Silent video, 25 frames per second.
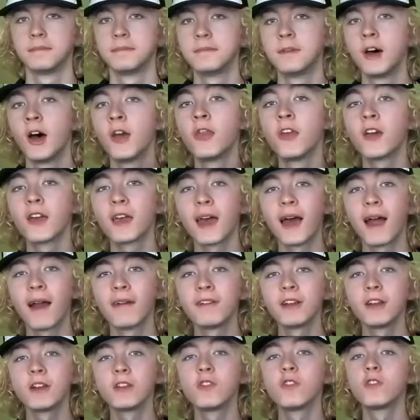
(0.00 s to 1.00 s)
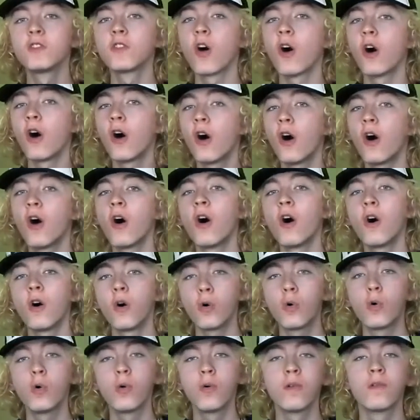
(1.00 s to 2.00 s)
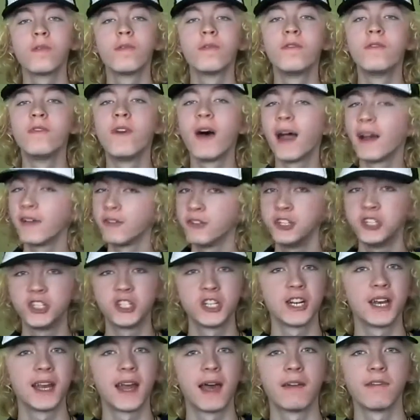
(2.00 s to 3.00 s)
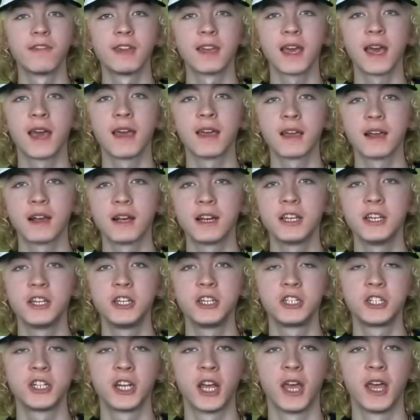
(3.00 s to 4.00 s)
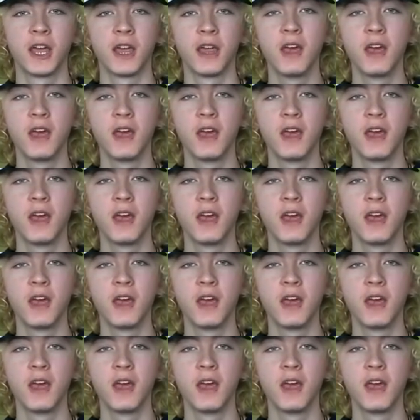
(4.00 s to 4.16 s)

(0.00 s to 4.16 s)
The characters are all very generic and cliche,